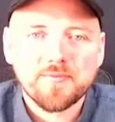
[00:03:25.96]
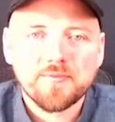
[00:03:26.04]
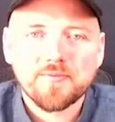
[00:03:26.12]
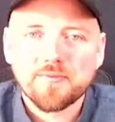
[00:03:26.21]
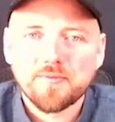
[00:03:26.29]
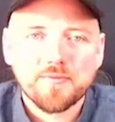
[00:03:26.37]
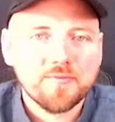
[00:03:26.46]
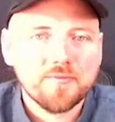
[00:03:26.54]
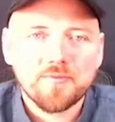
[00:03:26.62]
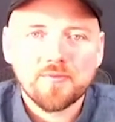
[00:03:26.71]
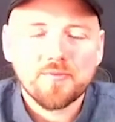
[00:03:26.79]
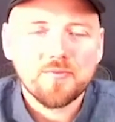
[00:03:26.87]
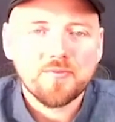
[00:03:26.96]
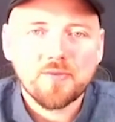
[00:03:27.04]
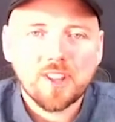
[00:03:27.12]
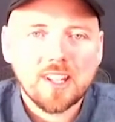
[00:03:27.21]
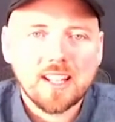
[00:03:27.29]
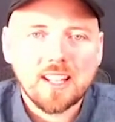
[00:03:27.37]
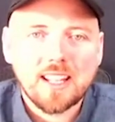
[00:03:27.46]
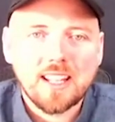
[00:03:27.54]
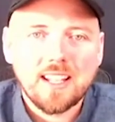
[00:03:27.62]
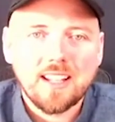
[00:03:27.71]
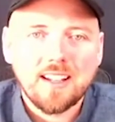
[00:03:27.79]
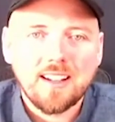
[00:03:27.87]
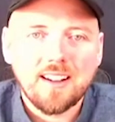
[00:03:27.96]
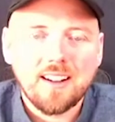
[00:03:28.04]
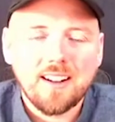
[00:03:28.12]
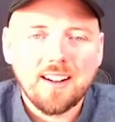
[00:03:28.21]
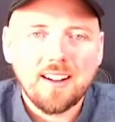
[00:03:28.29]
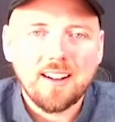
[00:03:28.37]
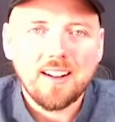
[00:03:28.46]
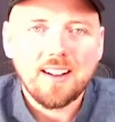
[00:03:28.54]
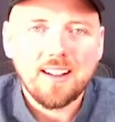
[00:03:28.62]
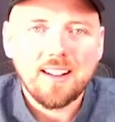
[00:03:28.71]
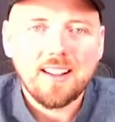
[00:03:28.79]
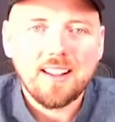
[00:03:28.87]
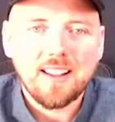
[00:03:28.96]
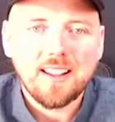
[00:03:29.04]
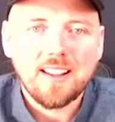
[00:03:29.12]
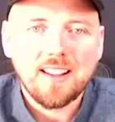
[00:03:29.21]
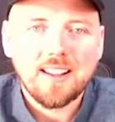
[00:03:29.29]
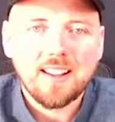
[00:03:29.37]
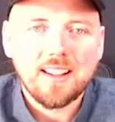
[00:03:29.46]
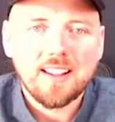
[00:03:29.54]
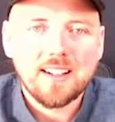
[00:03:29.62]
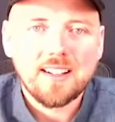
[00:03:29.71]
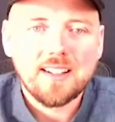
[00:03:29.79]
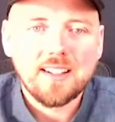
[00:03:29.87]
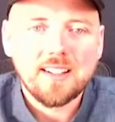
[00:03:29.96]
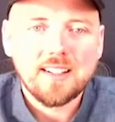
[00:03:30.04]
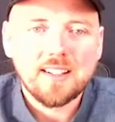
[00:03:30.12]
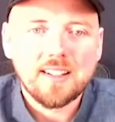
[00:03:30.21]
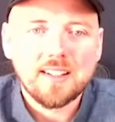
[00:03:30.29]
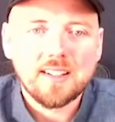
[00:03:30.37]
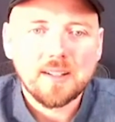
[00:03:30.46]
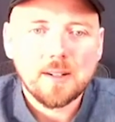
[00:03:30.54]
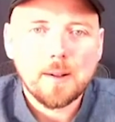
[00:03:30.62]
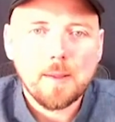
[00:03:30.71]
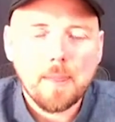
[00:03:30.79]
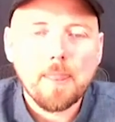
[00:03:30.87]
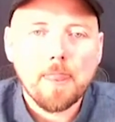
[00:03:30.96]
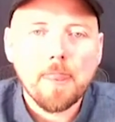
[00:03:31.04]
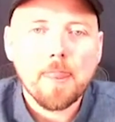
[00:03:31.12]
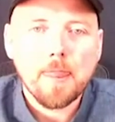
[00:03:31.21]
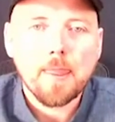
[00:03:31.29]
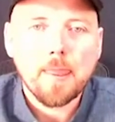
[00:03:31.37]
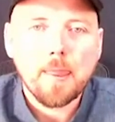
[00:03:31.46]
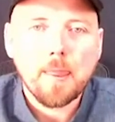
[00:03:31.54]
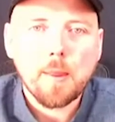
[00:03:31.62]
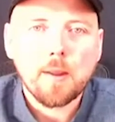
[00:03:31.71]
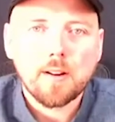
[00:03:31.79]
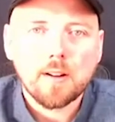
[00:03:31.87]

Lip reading: This person isn't speaking.